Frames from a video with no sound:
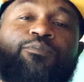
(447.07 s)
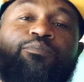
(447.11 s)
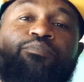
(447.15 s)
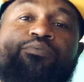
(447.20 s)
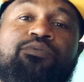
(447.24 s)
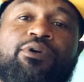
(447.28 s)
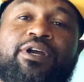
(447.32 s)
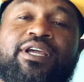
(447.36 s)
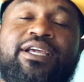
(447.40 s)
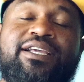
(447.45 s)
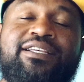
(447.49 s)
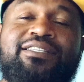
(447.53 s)

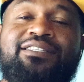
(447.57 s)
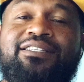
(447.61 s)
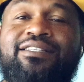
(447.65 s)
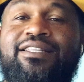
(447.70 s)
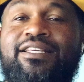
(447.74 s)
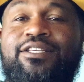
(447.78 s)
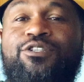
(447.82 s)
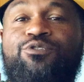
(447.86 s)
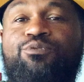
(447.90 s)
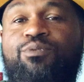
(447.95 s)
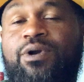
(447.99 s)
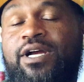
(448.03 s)
brings
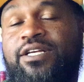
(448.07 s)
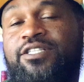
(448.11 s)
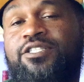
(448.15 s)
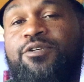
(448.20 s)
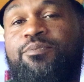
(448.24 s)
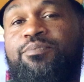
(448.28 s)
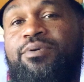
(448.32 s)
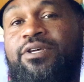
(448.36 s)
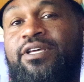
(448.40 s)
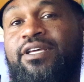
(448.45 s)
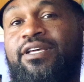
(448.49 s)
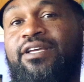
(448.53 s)
this
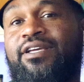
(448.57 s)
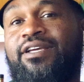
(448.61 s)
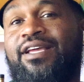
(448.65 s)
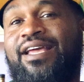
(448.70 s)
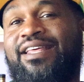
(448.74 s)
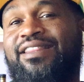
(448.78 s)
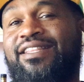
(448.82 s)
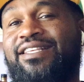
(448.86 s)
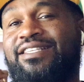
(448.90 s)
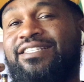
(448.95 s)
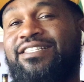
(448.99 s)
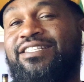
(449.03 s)
recipe
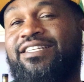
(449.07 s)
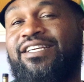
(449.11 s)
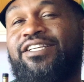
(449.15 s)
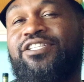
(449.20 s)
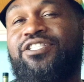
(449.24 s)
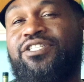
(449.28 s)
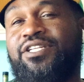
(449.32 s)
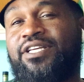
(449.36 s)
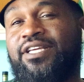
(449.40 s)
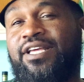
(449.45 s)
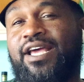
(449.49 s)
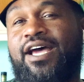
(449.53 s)
and this
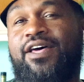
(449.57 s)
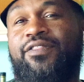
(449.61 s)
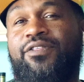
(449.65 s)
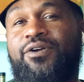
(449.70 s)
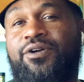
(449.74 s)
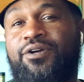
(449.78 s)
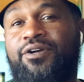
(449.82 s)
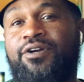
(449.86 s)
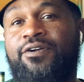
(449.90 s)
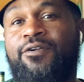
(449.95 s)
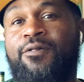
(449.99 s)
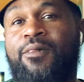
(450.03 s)
dish together.
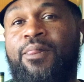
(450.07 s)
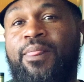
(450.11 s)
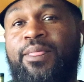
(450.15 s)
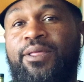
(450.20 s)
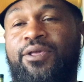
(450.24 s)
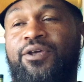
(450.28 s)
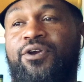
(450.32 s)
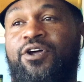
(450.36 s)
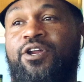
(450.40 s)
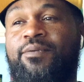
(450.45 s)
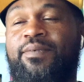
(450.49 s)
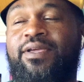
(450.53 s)

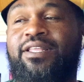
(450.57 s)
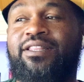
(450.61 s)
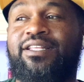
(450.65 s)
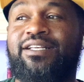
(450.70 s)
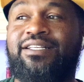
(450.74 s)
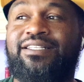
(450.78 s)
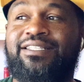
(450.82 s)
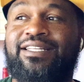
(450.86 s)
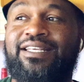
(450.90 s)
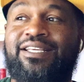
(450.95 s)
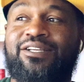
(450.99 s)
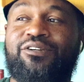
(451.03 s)
You know what I mean?
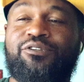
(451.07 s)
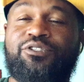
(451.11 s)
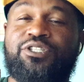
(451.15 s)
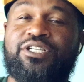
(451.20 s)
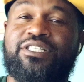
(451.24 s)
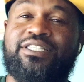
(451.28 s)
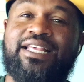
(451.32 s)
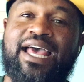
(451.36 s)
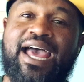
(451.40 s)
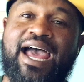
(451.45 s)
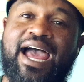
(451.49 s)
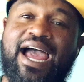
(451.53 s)
The dill
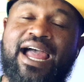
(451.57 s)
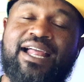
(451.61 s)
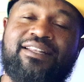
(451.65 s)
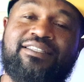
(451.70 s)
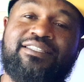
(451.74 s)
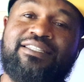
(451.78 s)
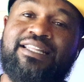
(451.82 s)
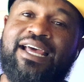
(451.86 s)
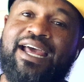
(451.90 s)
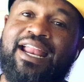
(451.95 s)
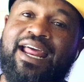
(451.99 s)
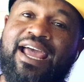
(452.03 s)
just
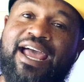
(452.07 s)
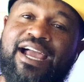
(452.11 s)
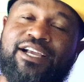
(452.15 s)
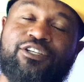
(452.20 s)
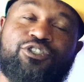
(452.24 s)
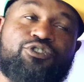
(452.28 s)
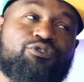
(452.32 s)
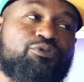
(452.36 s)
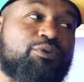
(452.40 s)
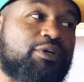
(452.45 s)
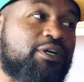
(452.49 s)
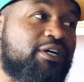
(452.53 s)
adds that
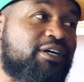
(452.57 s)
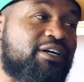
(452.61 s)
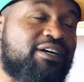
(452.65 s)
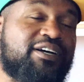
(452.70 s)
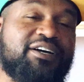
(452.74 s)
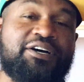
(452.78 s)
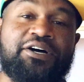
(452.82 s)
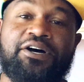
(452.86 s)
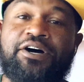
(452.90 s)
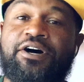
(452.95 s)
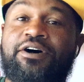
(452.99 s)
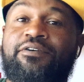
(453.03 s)
extra
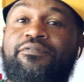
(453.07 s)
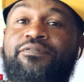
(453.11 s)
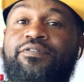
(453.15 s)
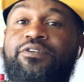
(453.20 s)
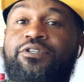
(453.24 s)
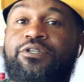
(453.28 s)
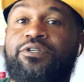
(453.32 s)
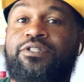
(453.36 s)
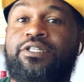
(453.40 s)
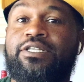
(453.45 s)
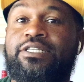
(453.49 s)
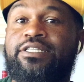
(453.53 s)
oomph
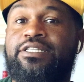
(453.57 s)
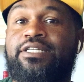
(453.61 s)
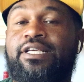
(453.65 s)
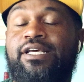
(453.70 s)
to this